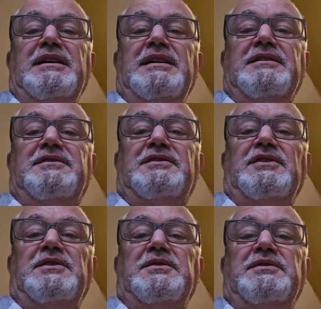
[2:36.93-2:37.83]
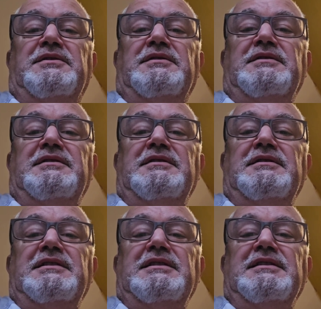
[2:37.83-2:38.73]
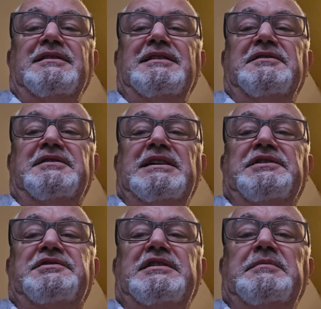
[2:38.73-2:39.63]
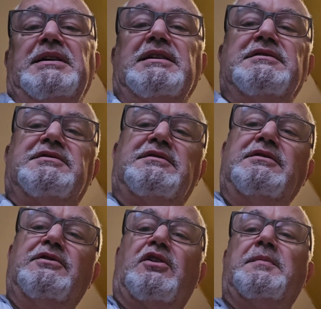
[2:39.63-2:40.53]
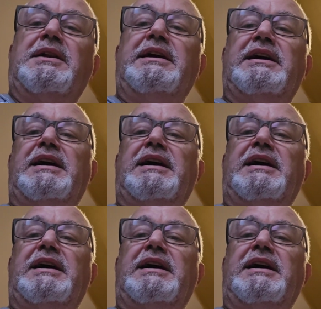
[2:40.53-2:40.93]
And so it was interesting because normally